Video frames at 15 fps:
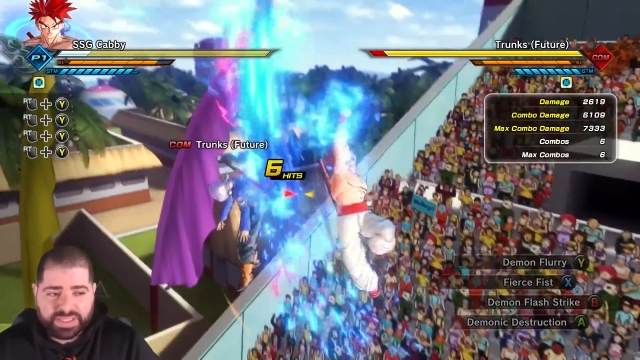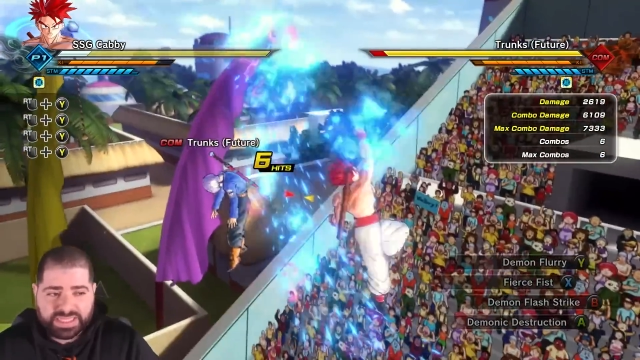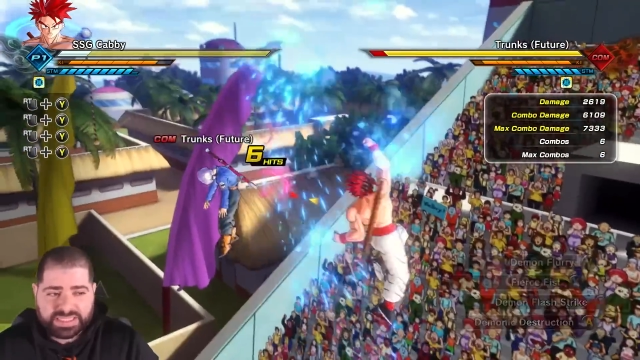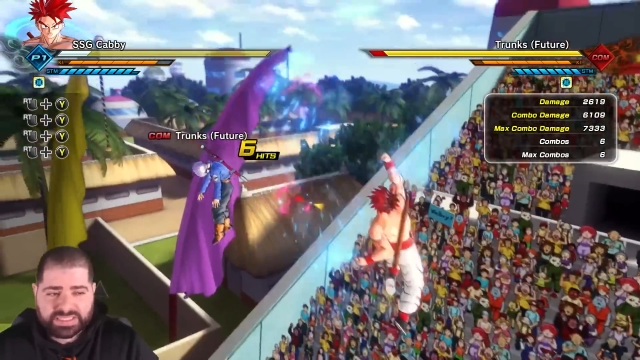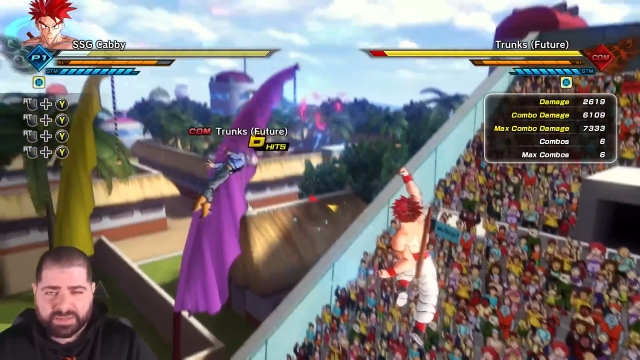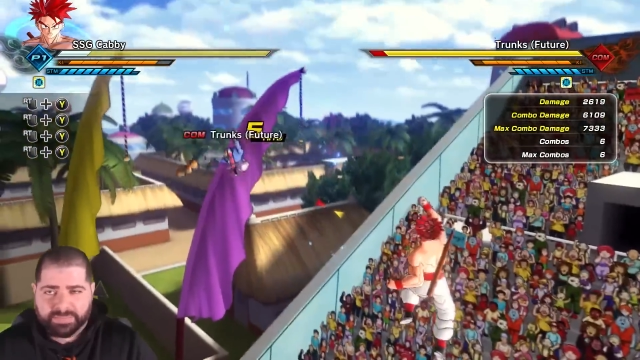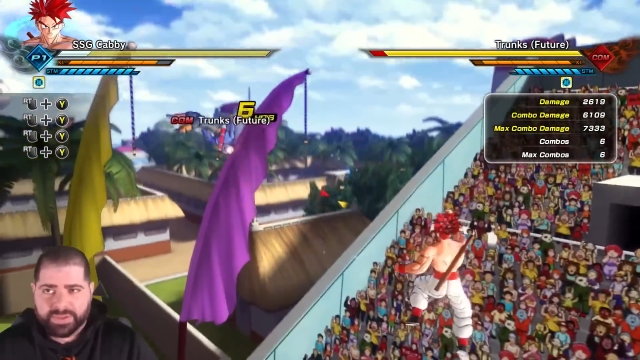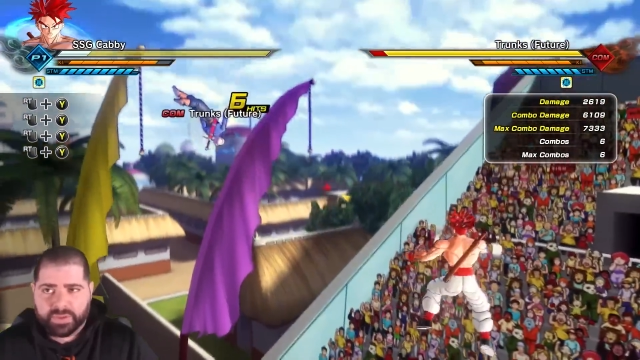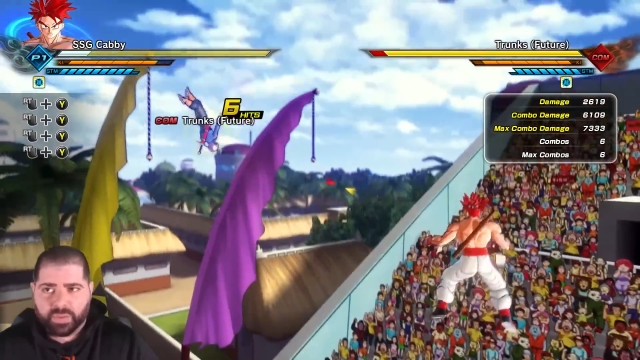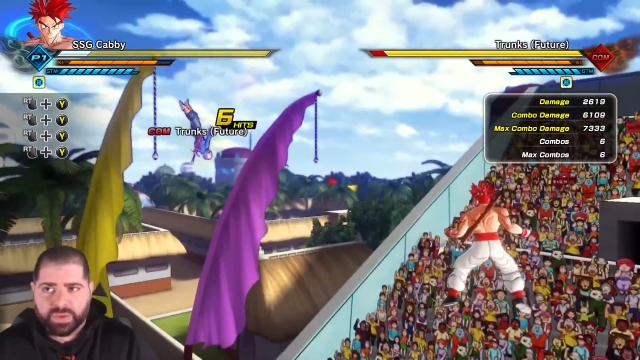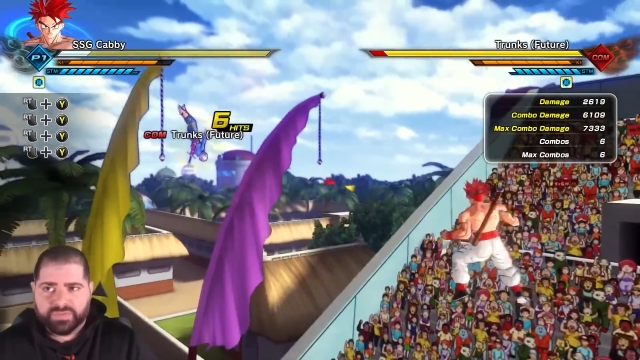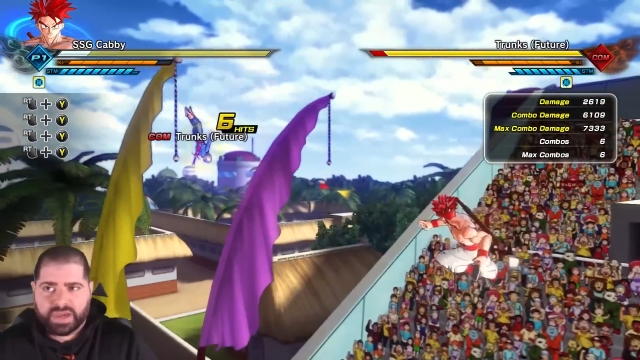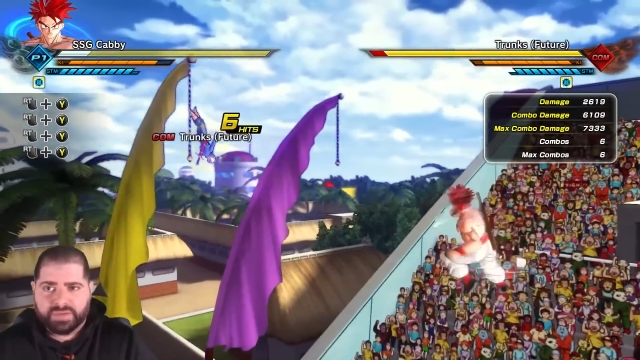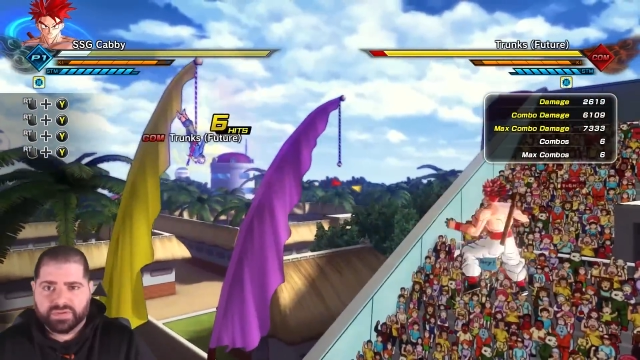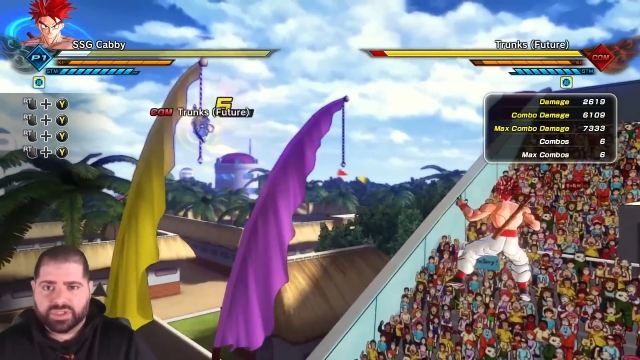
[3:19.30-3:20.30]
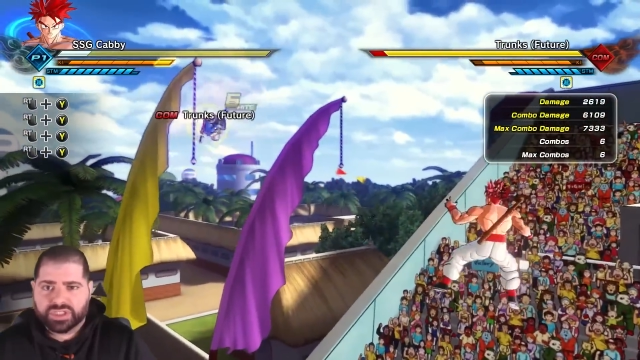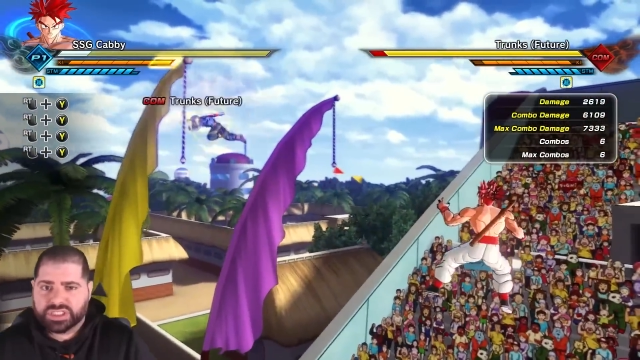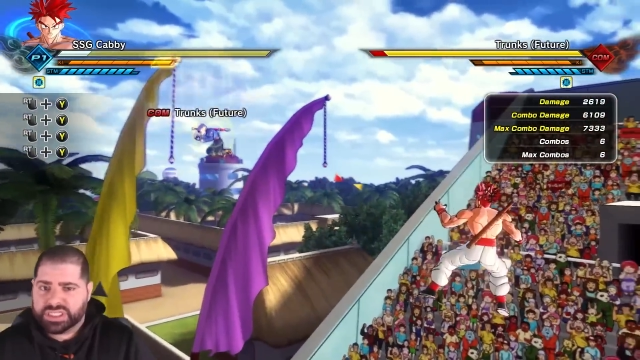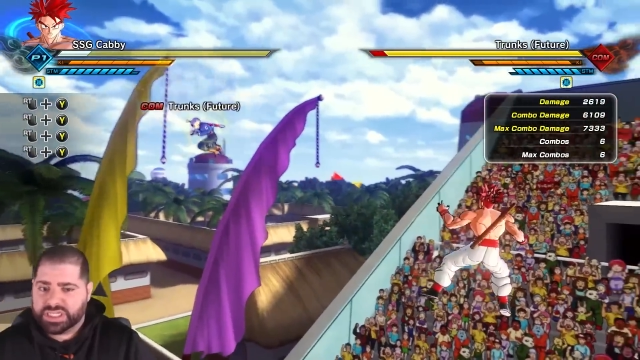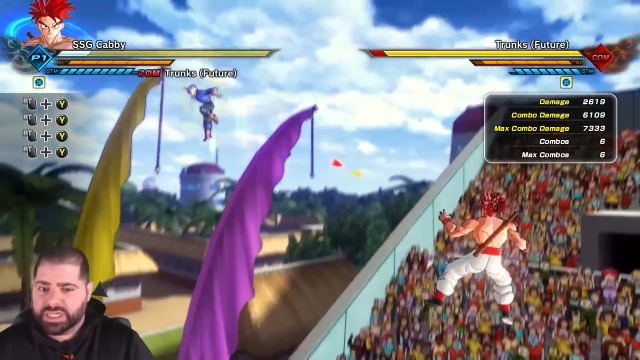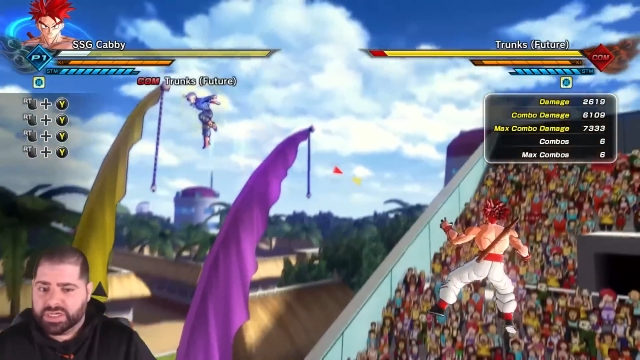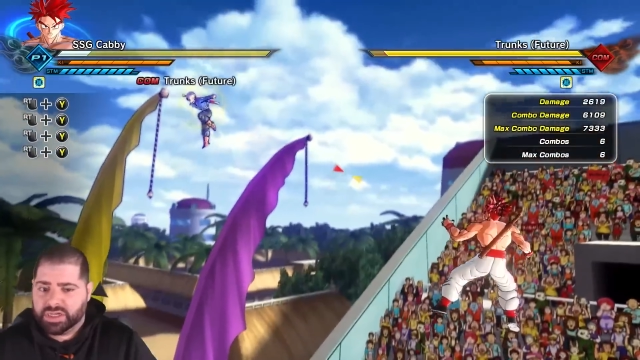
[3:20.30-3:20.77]
that's something we've ever
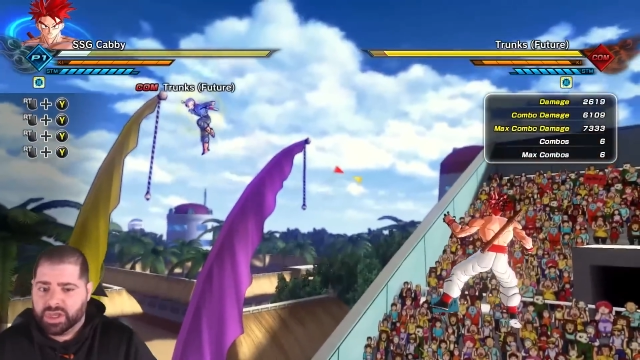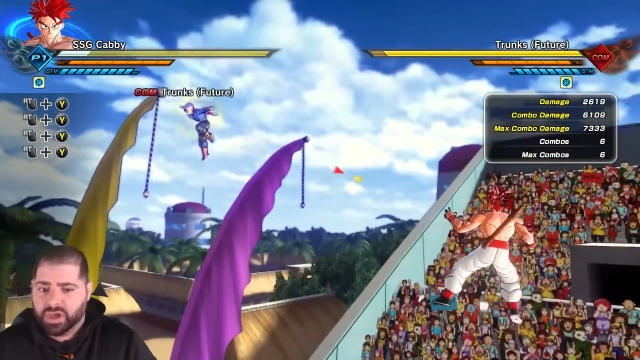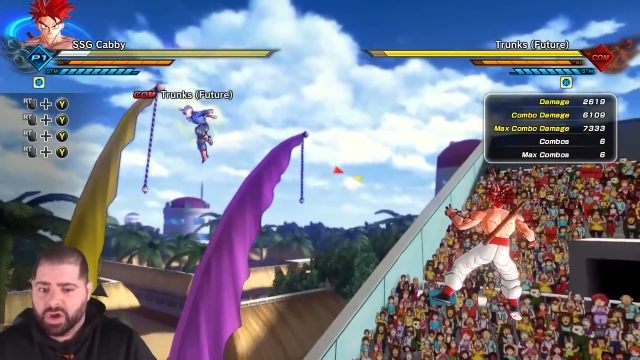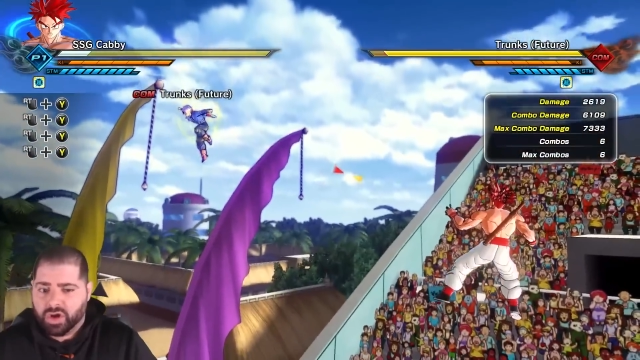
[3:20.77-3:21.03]
seen